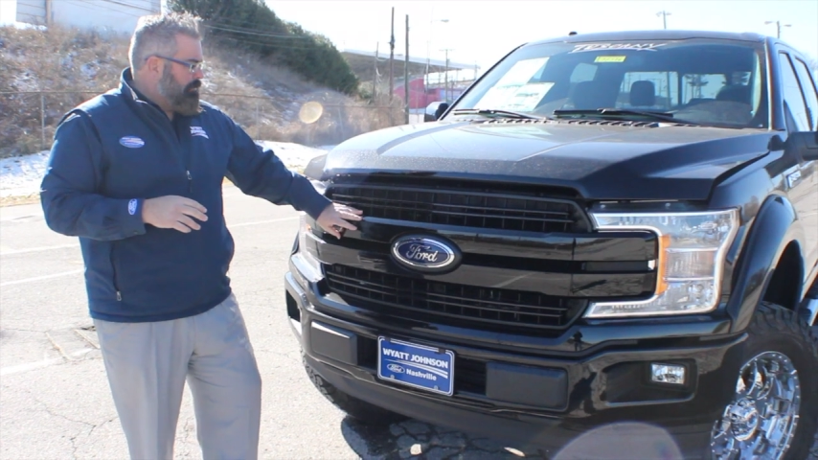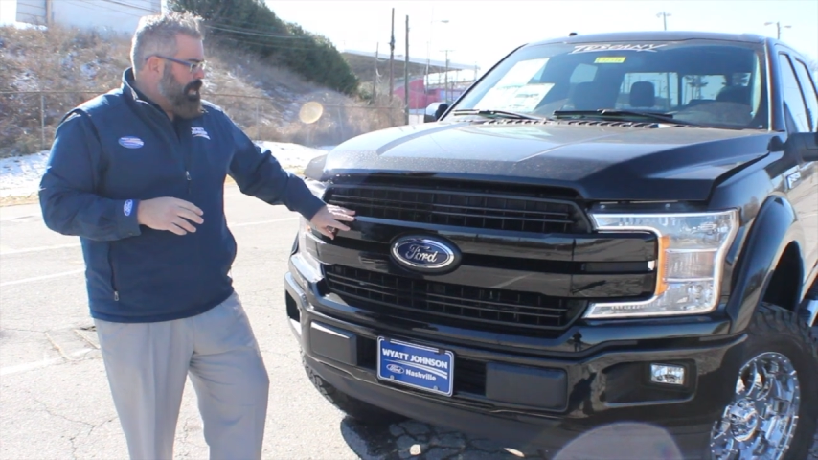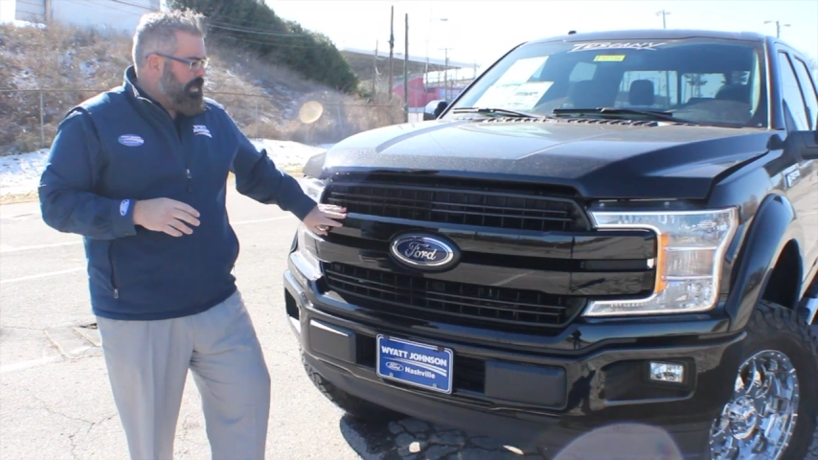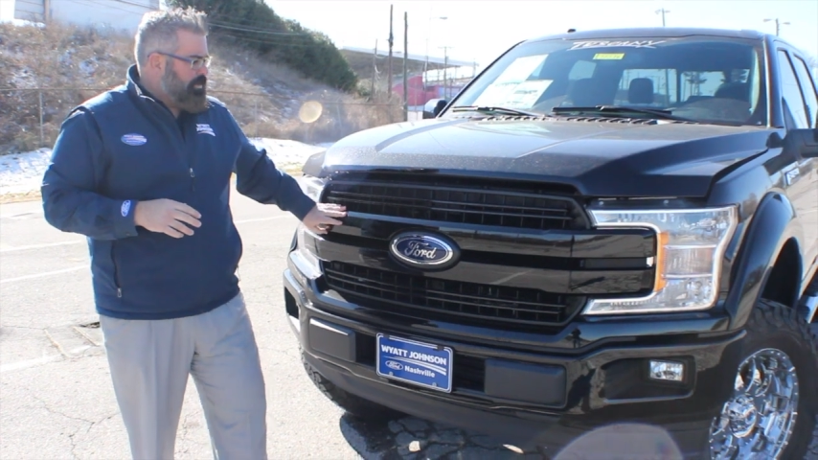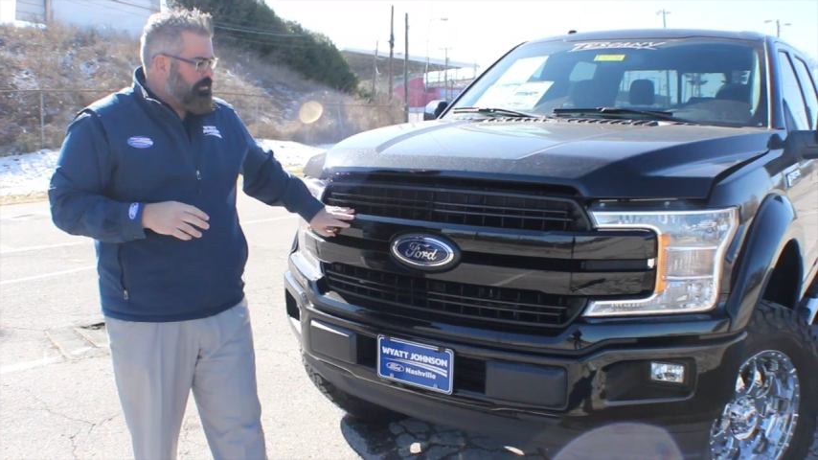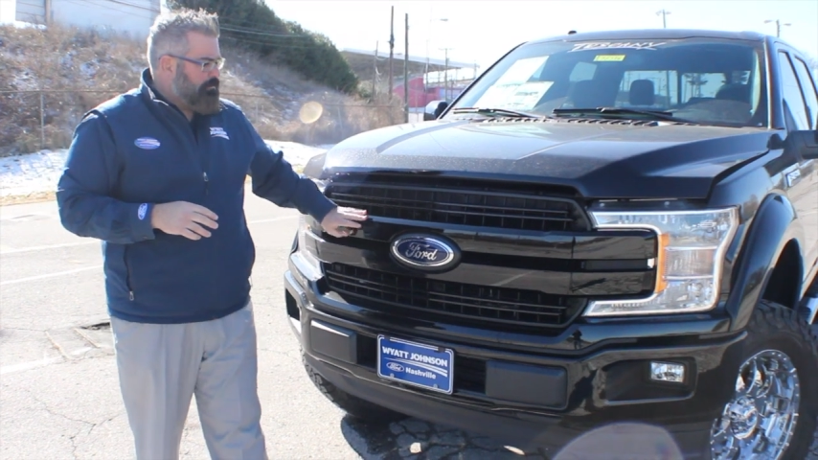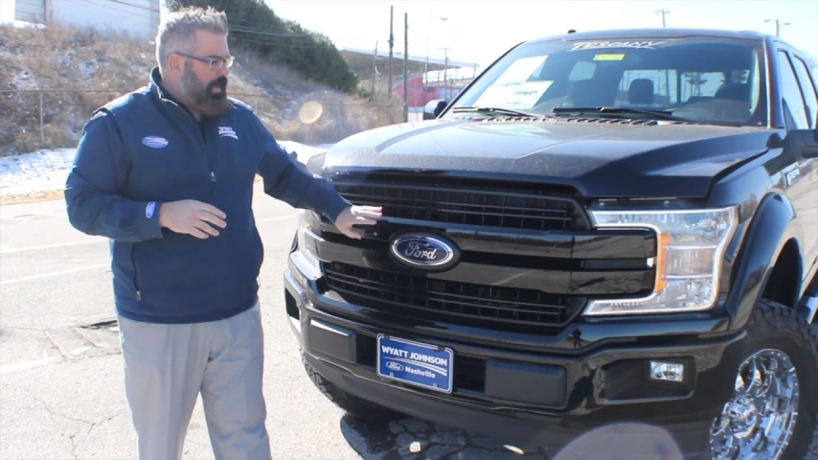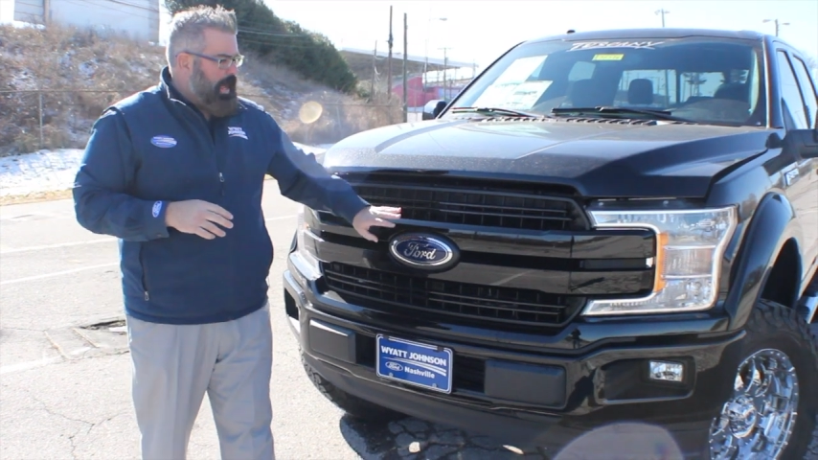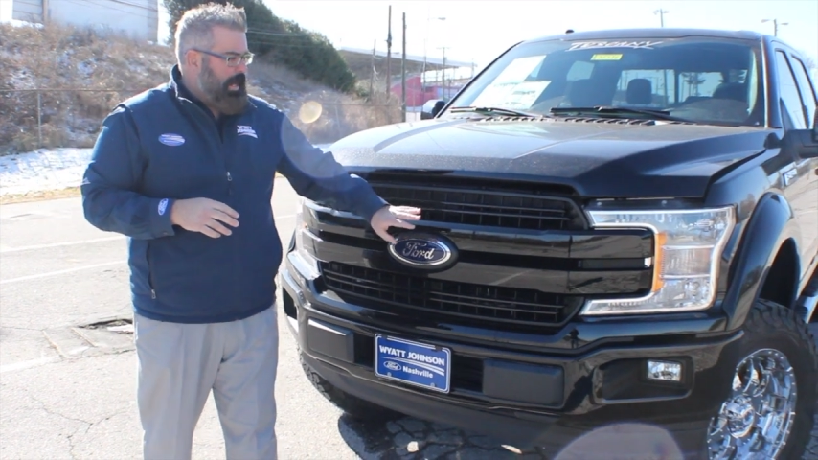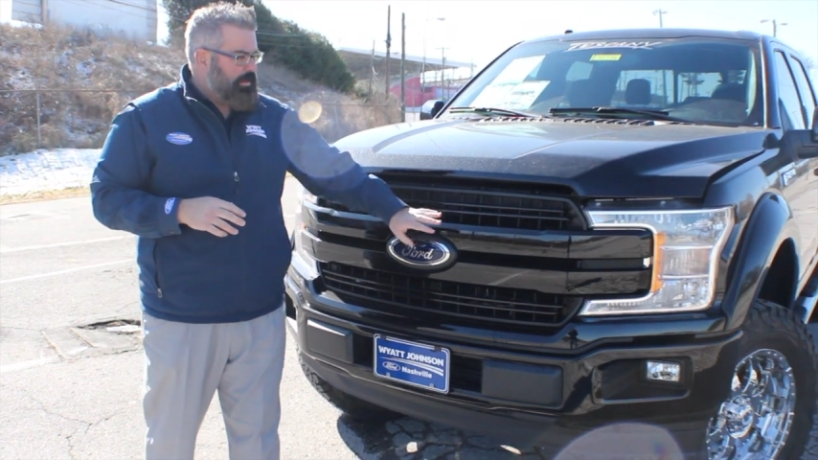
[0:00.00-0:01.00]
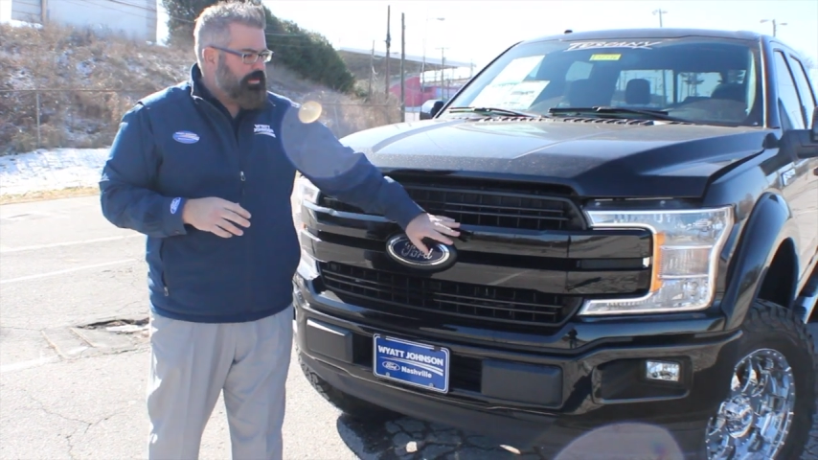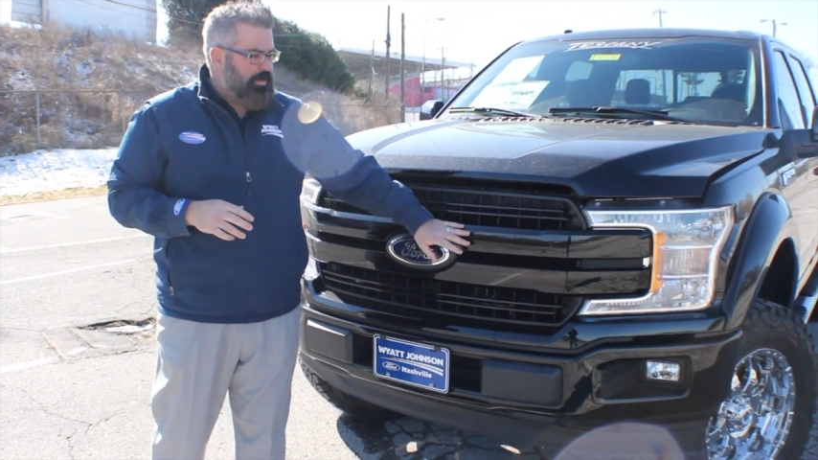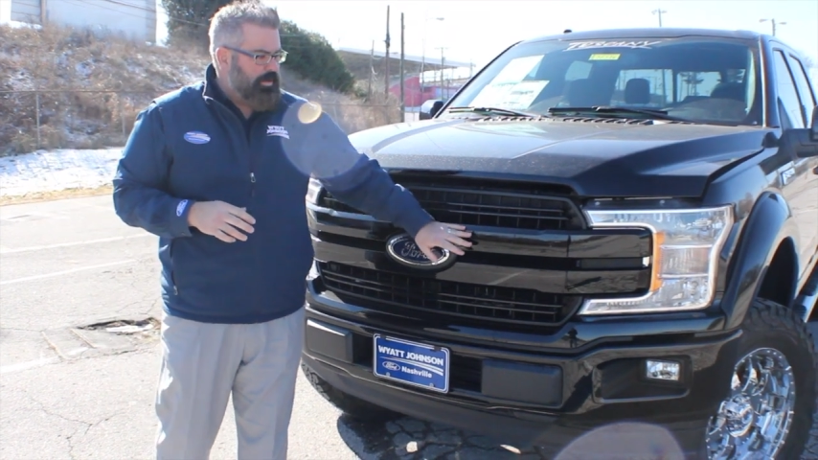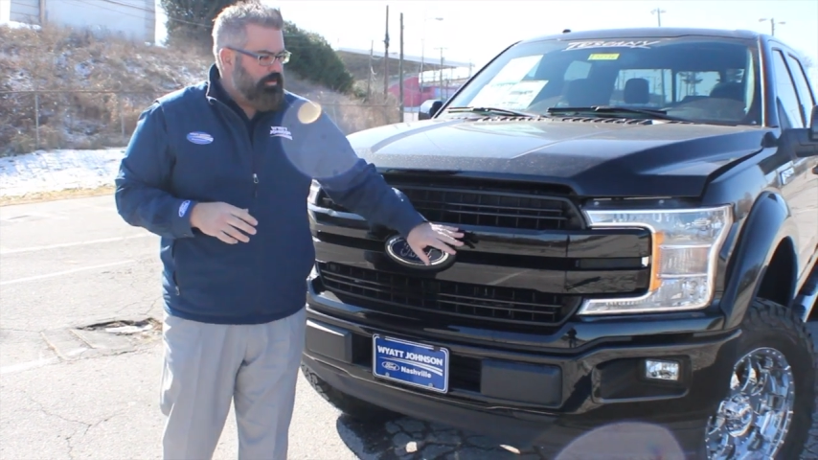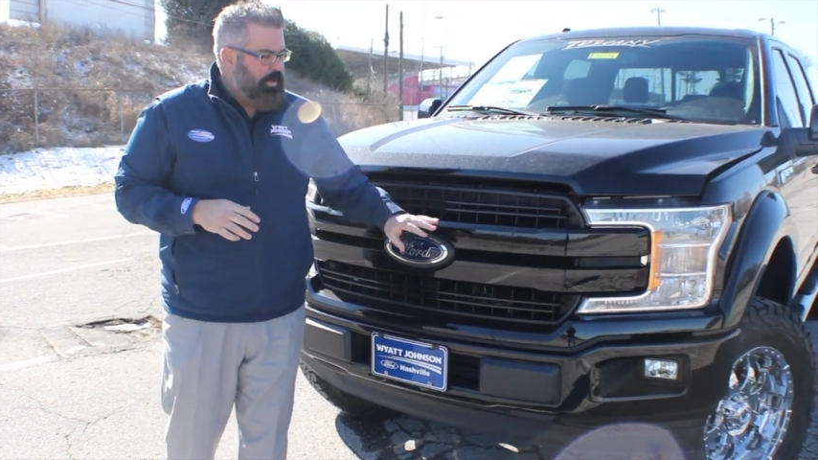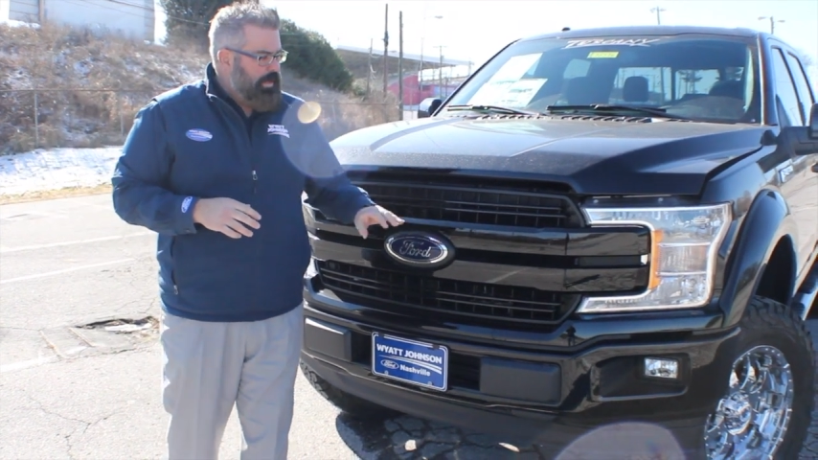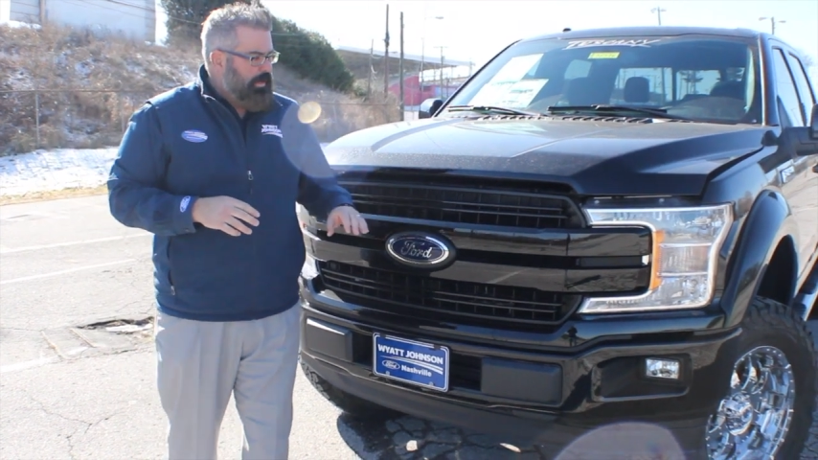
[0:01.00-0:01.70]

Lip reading: to match in black. So,